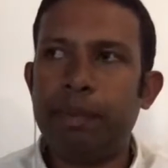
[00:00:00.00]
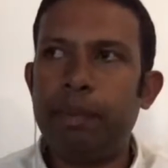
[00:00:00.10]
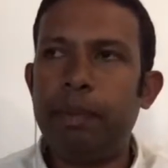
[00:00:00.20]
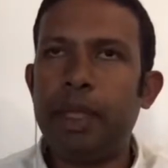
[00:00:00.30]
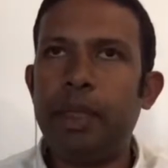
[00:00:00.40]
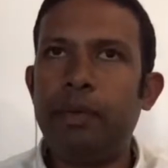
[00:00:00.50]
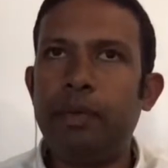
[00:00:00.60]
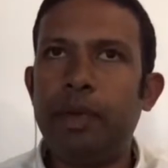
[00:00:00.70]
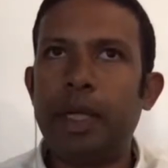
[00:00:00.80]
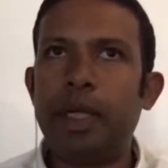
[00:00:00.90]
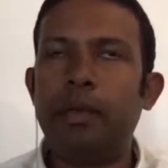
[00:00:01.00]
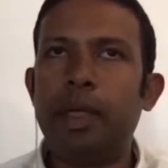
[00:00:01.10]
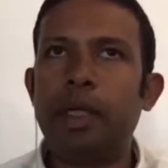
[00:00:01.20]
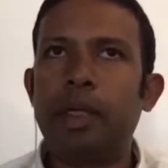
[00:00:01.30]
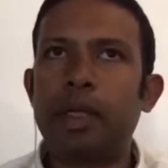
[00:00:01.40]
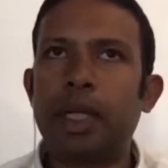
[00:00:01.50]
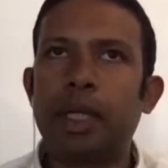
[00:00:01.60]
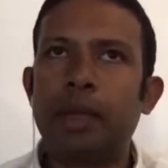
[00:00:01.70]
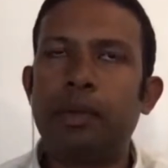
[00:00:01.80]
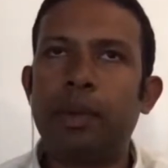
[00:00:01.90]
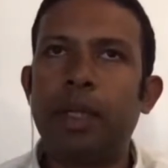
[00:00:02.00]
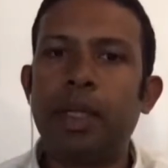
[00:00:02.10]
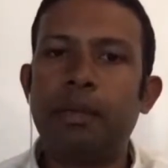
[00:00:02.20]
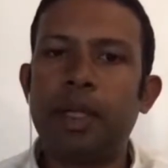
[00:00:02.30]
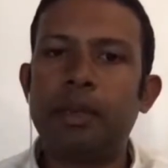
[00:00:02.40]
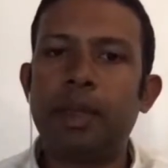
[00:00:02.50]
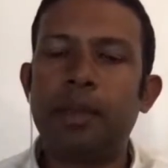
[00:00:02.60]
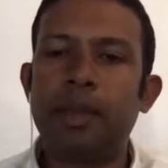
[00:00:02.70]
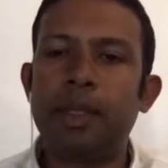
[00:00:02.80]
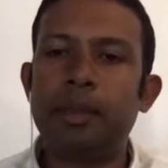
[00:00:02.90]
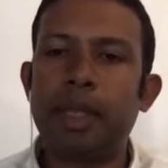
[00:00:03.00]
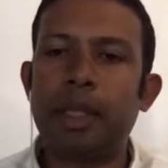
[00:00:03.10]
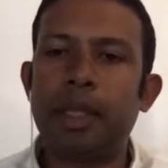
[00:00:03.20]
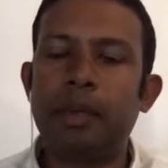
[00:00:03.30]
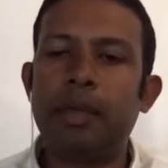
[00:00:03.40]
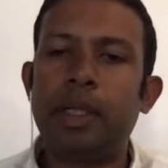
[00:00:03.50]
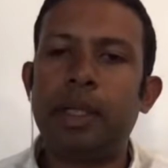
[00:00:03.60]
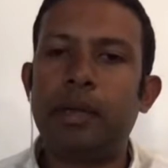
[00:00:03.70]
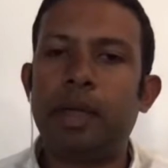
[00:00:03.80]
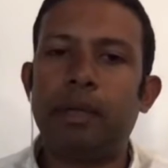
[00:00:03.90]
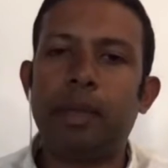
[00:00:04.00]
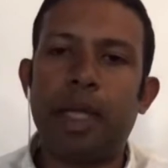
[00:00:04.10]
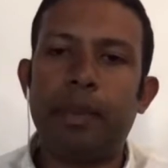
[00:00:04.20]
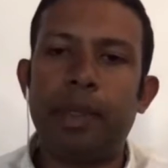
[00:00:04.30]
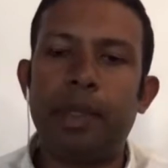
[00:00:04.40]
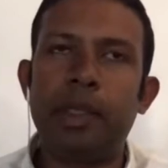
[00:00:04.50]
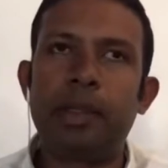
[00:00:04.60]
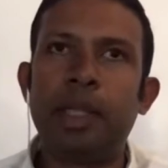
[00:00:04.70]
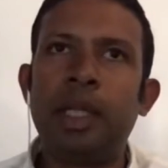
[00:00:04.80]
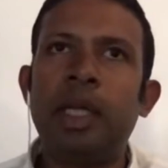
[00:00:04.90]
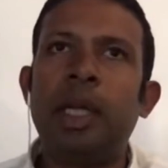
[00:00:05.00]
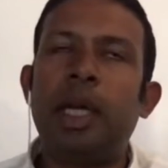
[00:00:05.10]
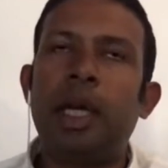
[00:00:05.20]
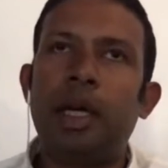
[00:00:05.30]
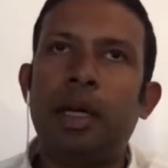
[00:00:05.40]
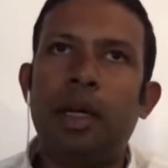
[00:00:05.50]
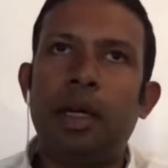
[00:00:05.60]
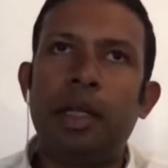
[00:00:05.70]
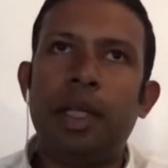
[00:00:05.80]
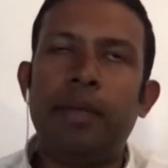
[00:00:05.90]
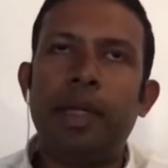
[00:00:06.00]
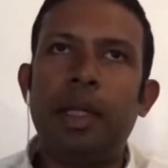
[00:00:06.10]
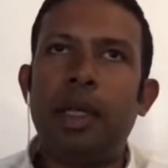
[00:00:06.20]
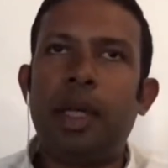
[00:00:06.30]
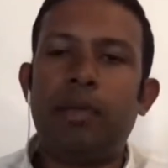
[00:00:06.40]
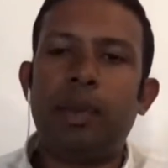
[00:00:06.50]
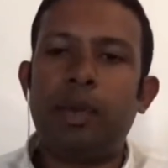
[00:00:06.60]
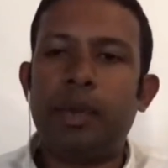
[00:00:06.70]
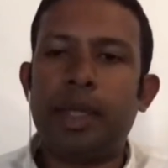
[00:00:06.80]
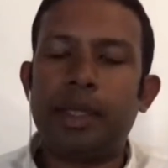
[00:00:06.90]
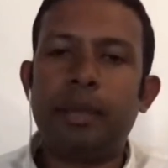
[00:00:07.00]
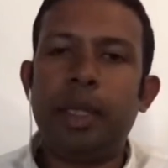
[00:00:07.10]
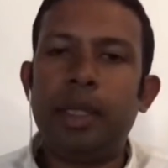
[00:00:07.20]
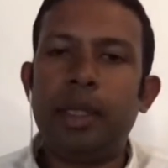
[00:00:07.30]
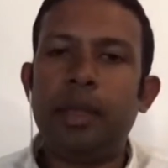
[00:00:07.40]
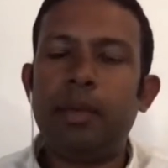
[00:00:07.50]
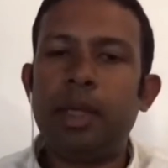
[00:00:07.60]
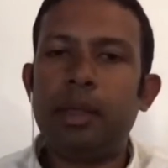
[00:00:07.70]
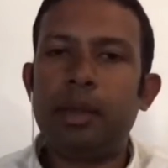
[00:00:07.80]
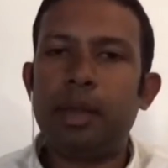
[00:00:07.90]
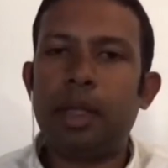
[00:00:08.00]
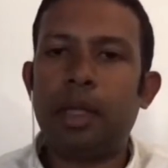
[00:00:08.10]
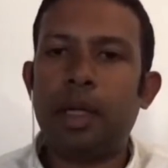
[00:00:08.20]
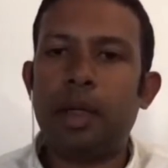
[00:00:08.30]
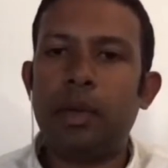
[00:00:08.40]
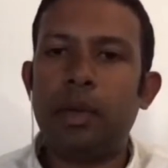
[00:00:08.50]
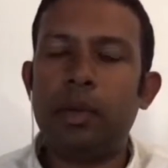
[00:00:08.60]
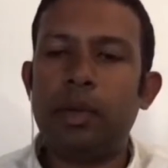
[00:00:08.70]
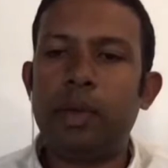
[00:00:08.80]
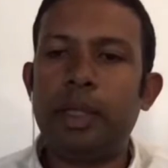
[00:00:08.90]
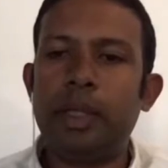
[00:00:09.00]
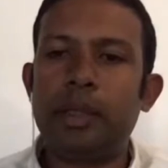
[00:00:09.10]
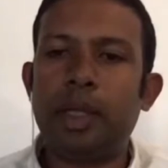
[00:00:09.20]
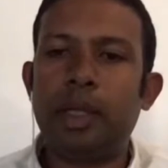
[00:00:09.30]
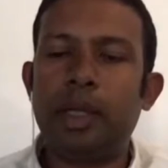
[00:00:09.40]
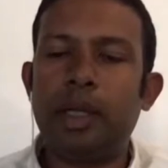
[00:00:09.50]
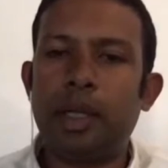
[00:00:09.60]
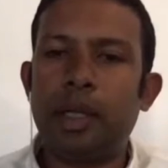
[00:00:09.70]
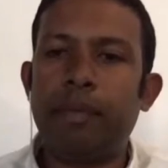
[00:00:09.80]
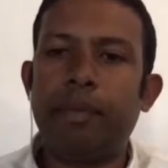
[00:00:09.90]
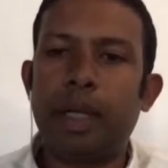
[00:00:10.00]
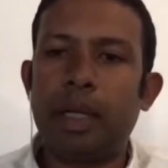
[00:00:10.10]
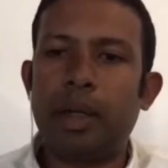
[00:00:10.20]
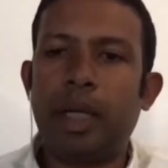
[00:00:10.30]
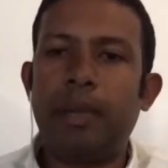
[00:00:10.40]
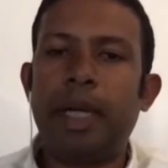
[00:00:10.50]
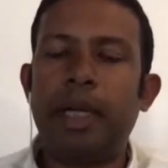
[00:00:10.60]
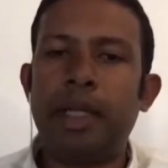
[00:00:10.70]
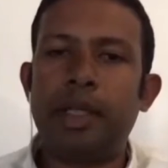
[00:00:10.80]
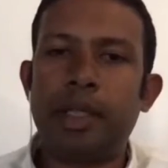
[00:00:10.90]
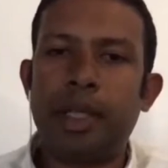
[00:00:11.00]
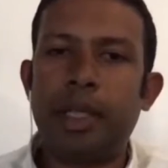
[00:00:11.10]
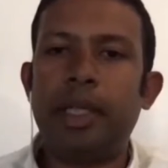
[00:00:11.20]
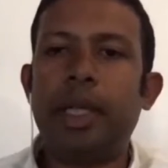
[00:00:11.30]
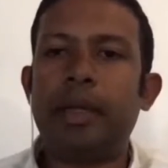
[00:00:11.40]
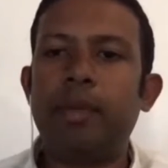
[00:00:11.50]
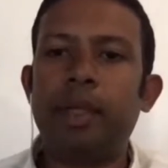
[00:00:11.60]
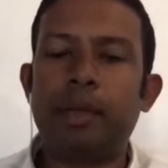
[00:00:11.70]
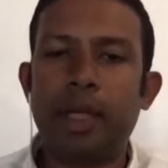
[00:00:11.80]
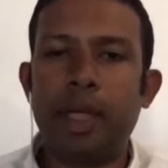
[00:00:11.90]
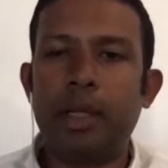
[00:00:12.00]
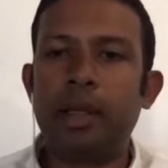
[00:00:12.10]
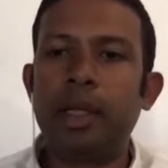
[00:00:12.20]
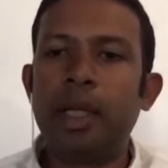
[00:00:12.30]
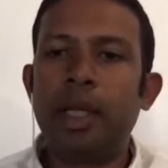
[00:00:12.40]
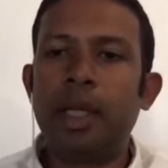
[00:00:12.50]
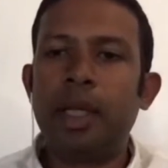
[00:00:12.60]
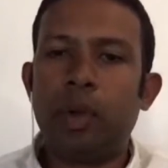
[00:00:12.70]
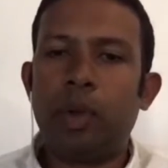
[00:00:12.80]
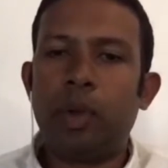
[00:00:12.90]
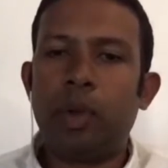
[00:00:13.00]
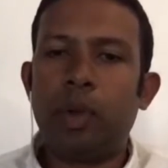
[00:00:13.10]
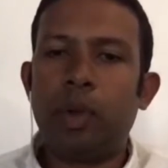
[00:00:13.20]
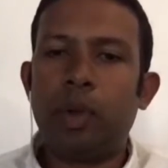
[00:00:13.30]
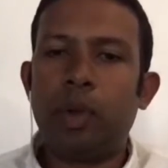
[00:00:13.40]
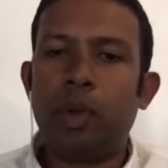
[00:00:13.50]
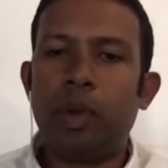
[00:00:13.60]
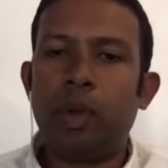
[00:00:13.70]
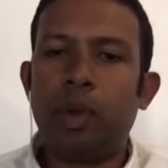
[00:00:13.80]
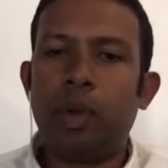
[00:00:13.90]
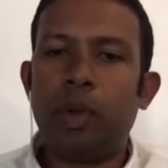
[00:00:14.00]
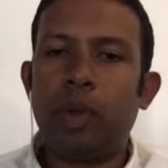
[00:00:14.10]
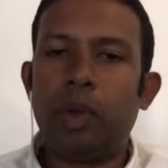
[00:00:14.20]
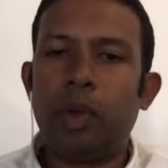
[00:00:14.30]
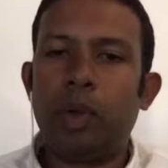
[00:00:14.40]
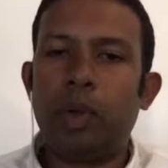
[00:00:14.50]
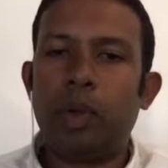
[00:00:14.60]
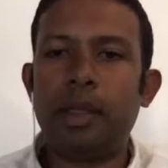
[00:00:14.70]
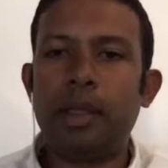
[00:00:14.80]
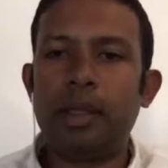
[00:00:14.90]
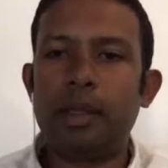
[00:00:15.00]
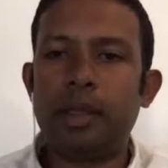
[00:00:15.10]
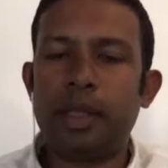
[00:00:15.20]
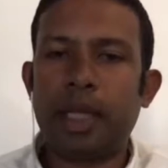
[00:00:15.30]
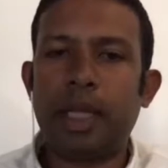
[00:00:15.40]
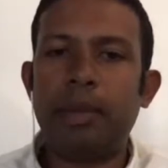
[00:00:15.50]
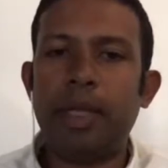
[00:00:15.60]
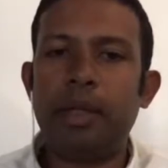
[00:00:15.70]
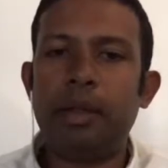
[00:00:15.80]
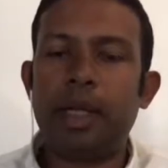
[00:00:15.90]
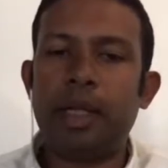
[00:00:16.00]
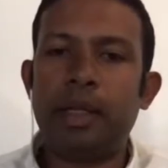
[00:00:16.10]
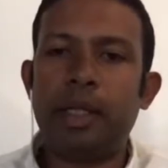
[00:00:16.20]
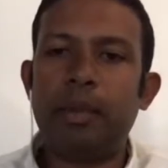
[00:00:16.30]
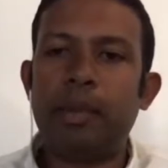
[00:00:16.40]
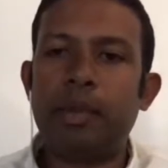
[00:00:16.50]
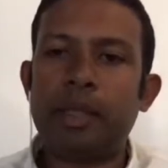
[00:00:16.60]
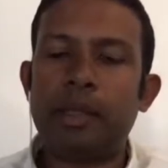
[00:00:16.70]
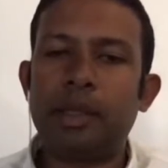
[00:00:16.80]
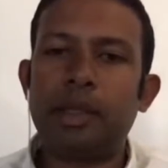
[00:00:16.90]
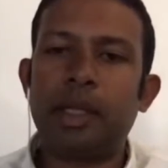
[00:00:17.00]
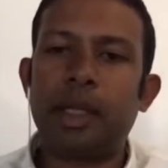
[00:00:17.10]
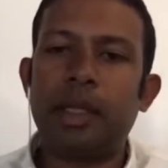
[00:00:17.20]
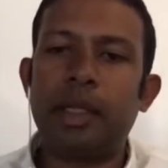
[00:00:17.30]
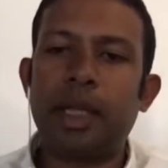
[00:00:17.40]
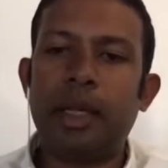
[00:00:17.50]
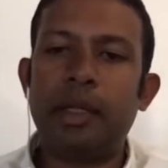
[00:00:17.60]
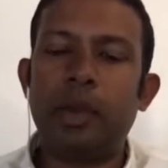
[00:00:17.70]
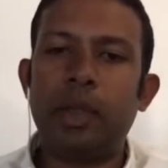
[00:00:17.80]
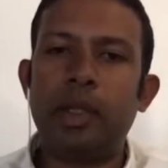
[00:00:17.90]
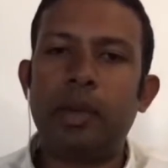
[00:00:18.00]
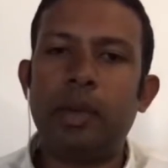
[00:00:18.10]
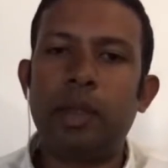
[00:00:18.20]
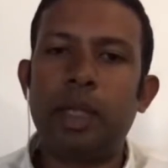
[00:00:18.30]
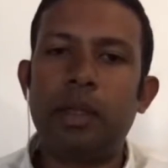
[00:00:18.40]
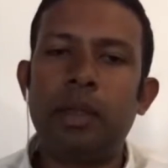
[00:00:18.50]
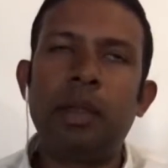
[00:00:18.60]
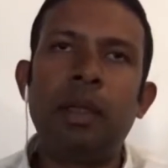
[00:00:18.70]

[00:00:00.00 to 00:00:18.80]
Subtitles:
very, very attractive from an investment perspective. I think what will happen is they will allow more flexibility with how REITs are managed, and then that will create more opportunity. But just given the current timing and the type of assets that can go into a REIT,